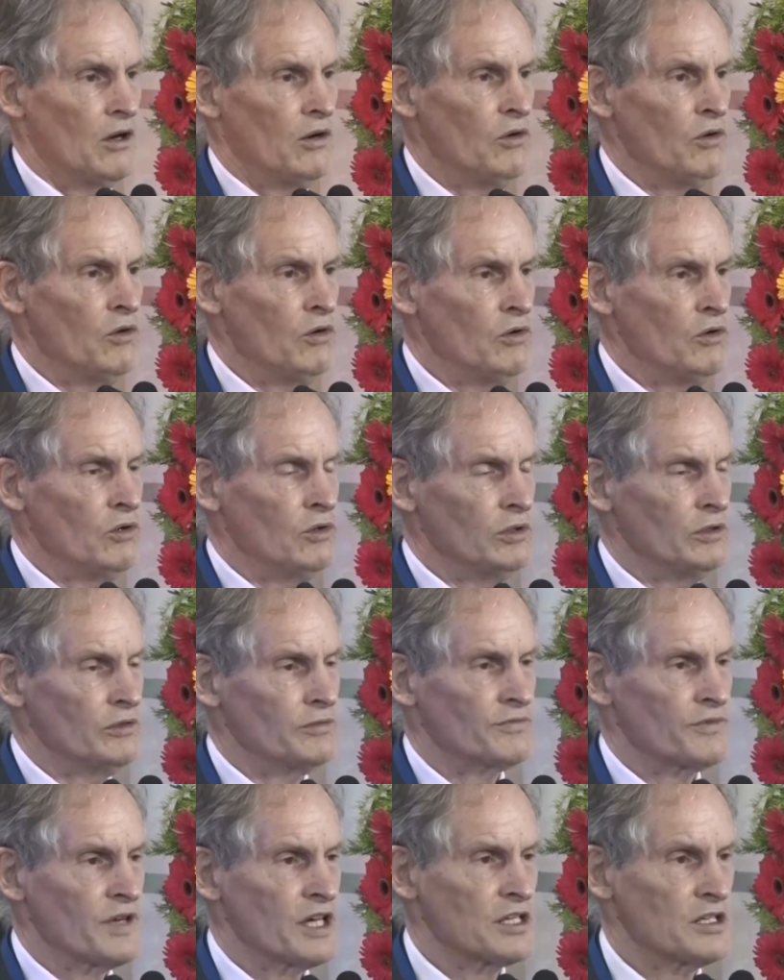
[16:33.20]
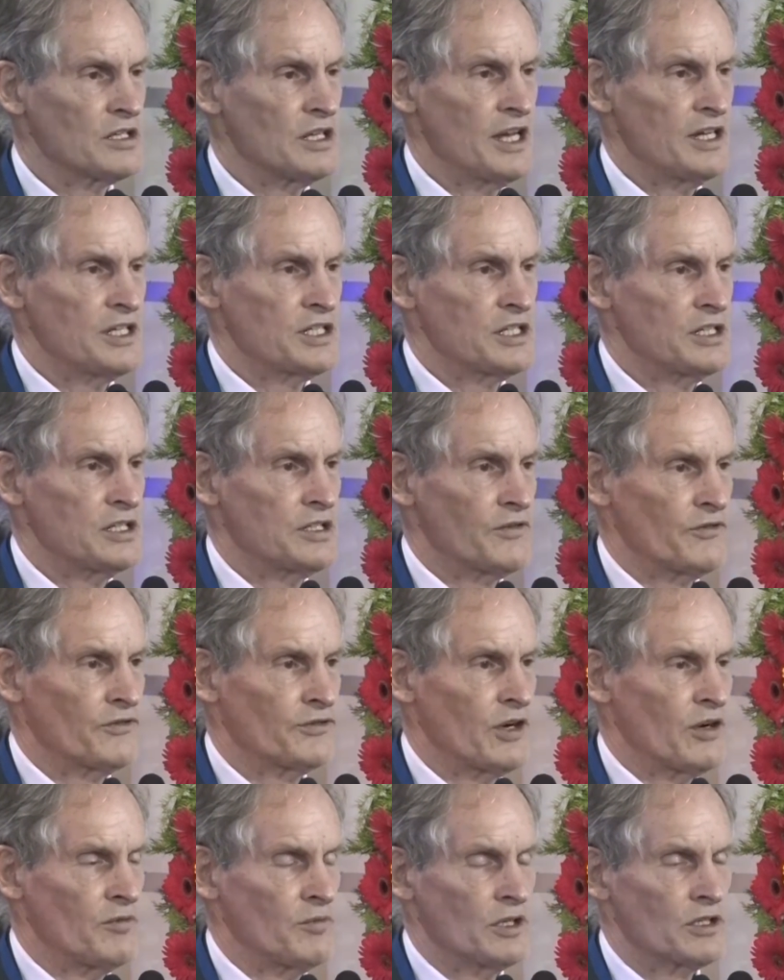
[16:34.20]
all regulated
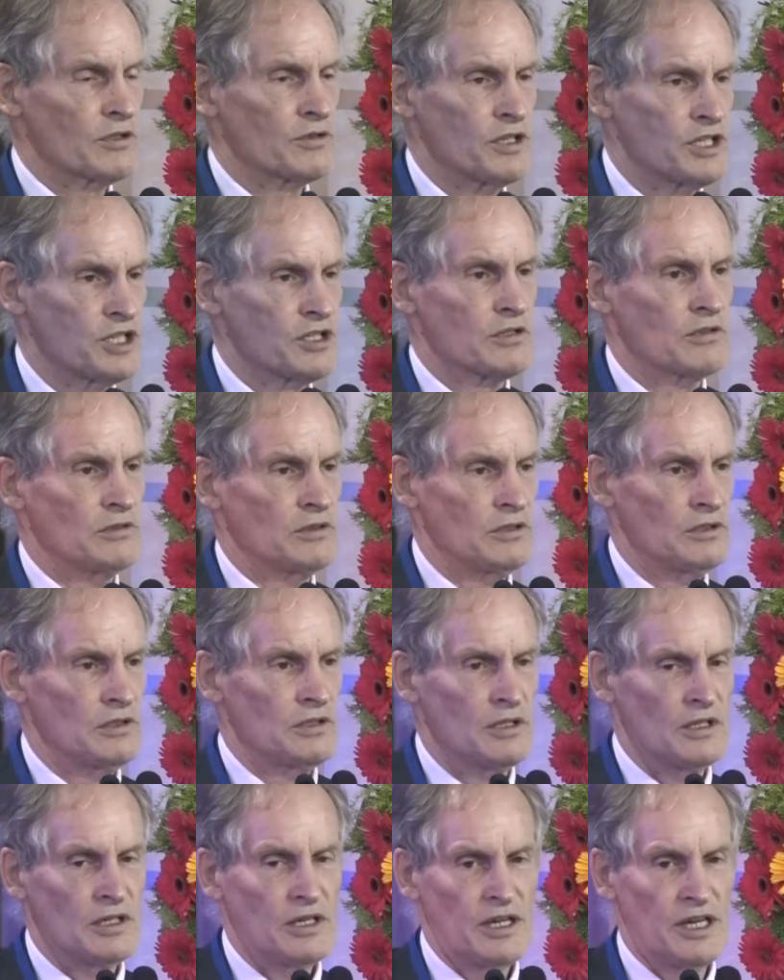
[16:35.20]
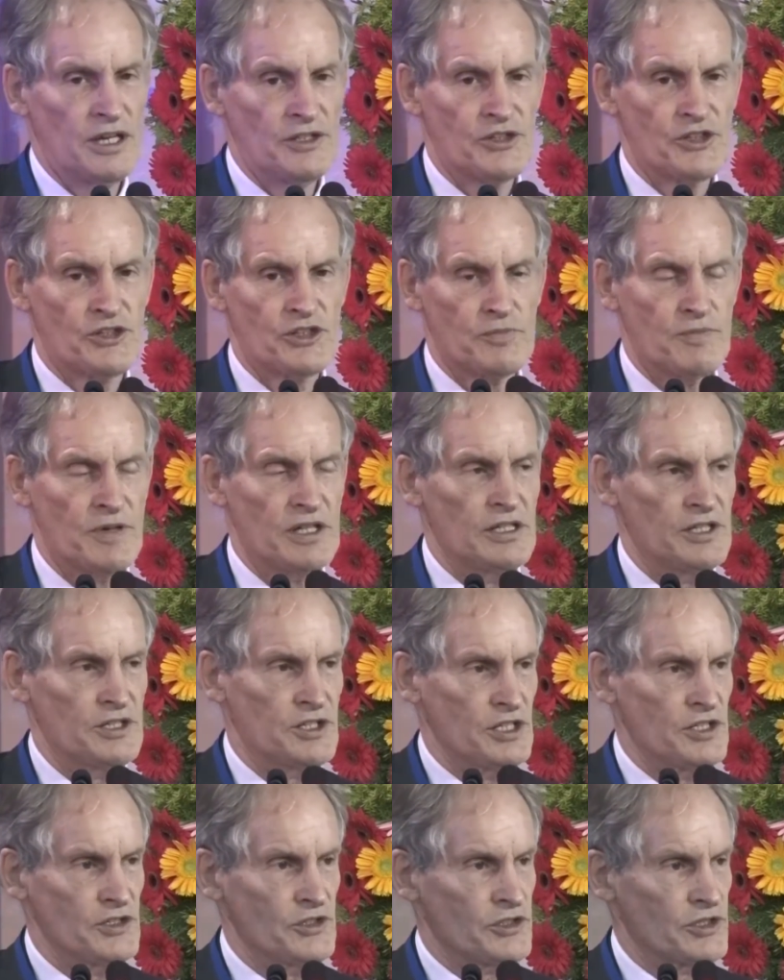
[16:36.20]
from critical
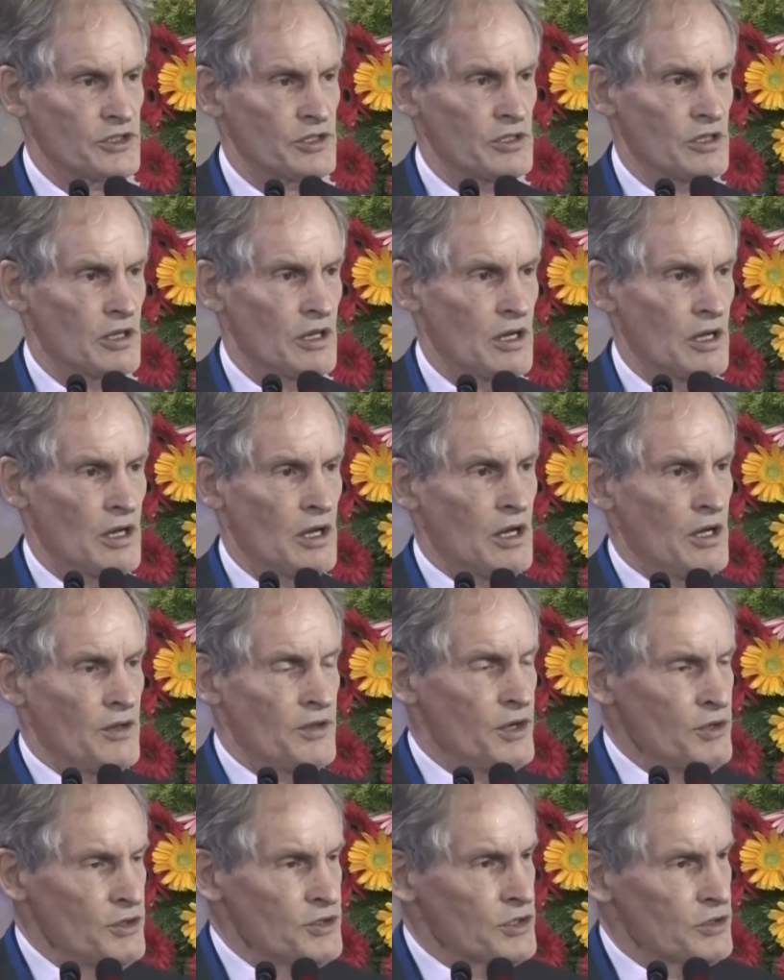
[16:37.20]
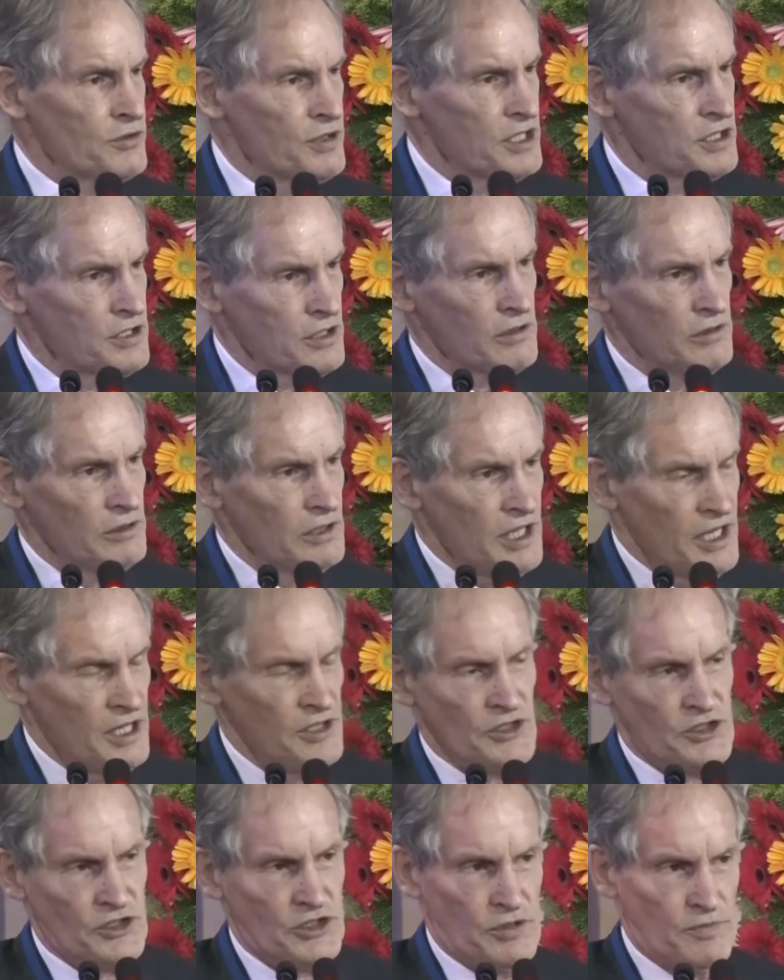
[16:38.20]
instabilities. Those critical
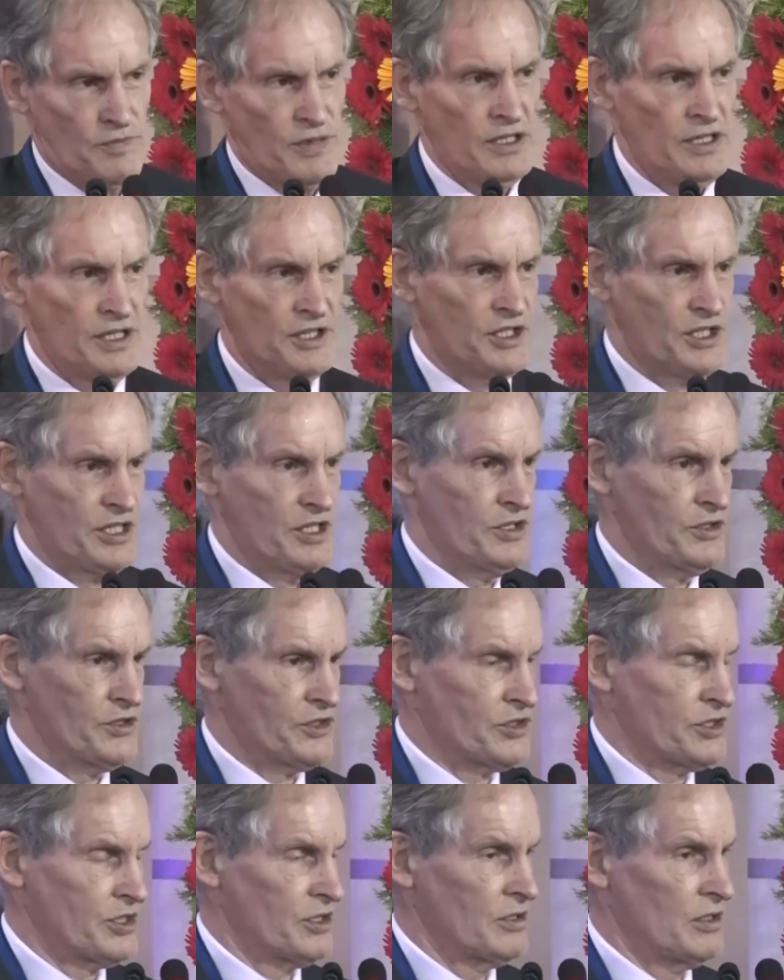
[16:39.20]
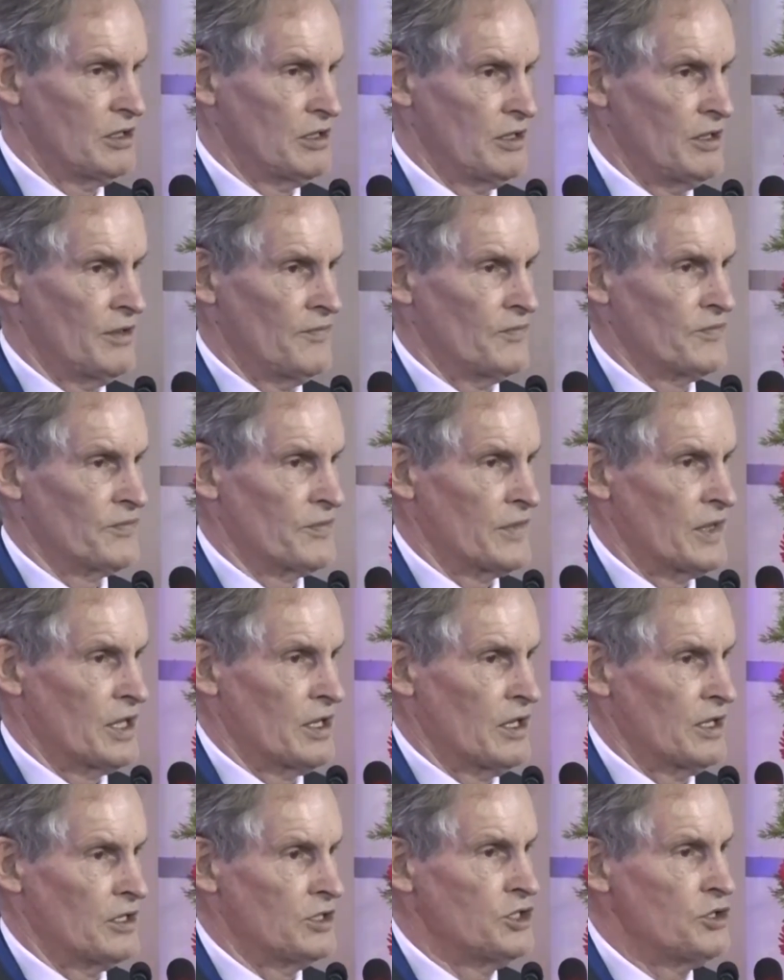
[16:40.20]
instabilities
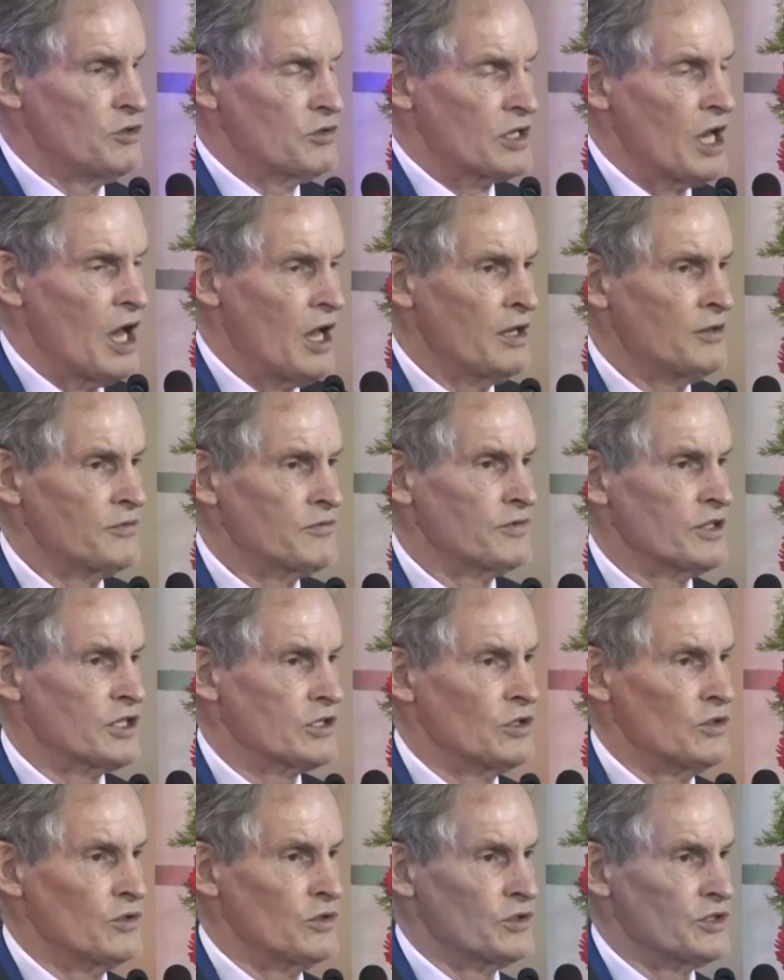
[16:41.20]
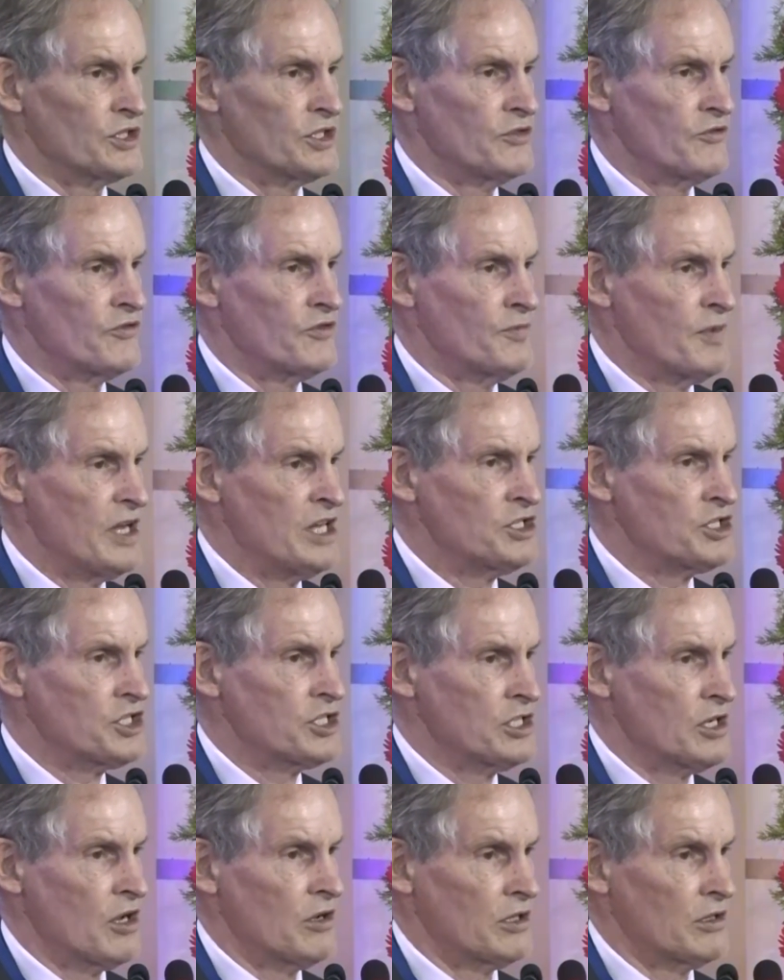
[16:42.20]
you can't record
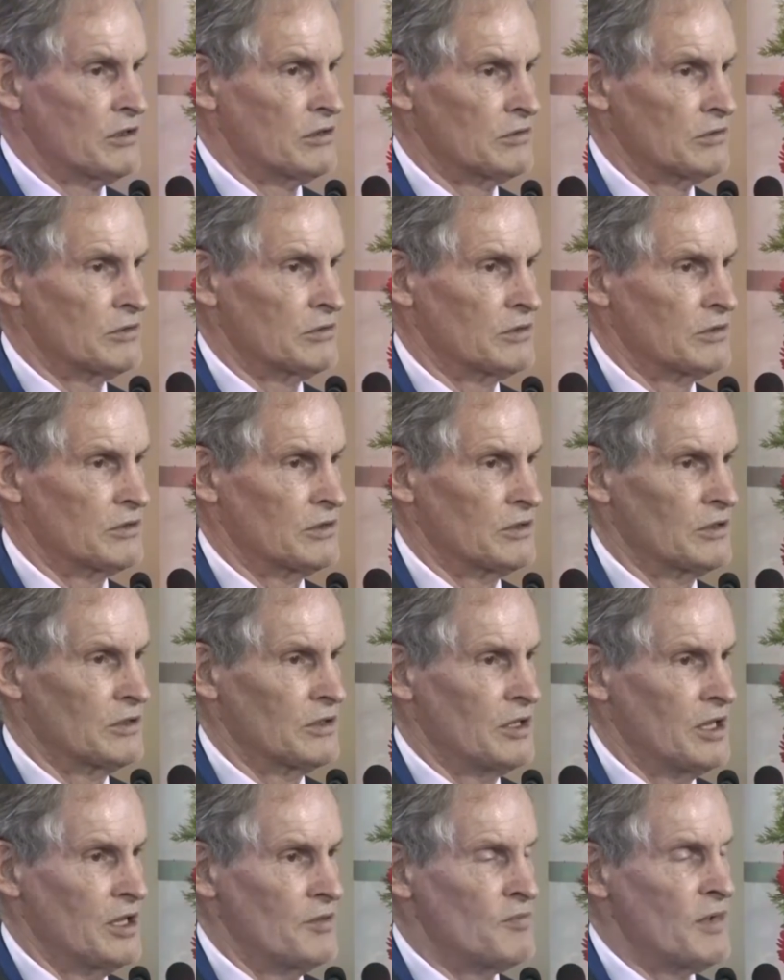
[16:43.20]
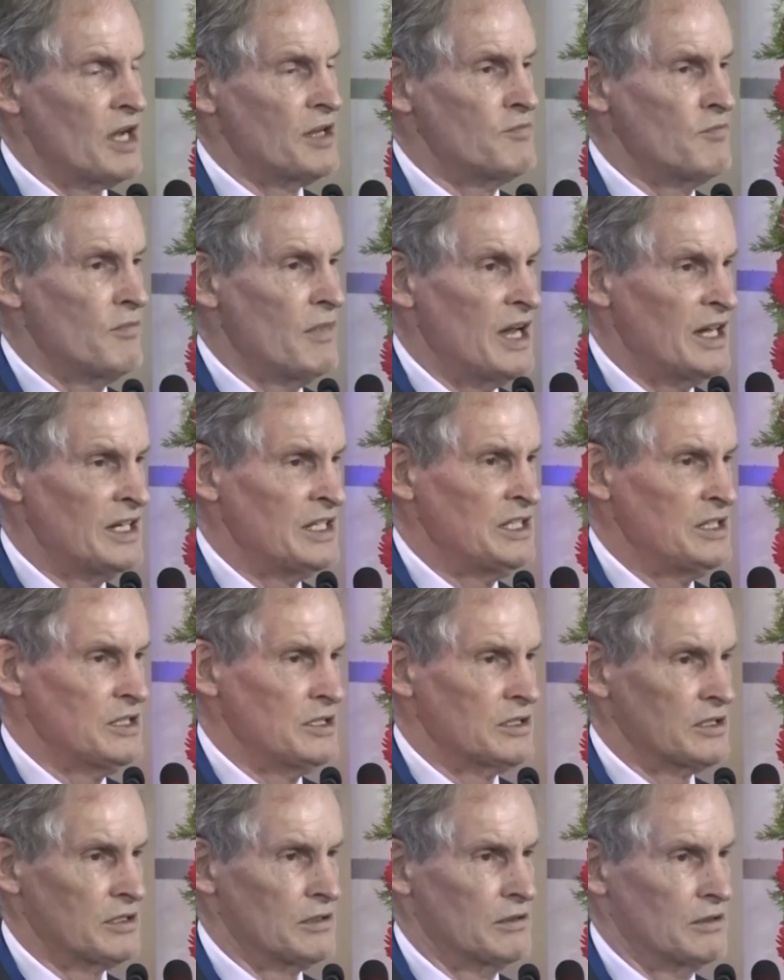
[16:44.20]
information on. My
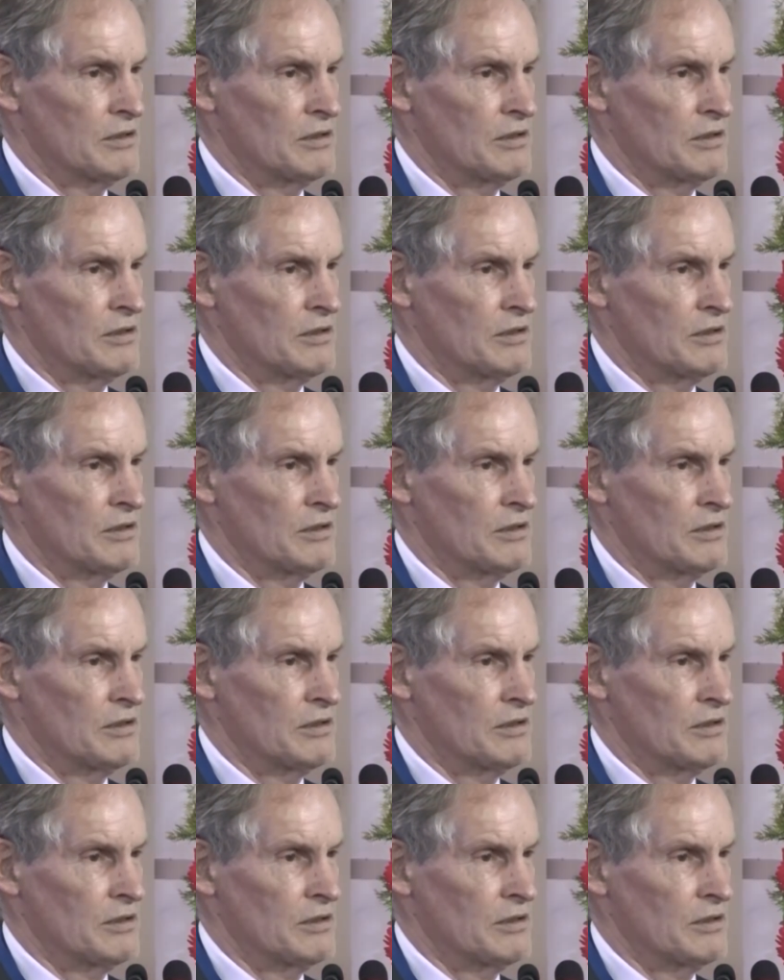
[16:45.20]
mind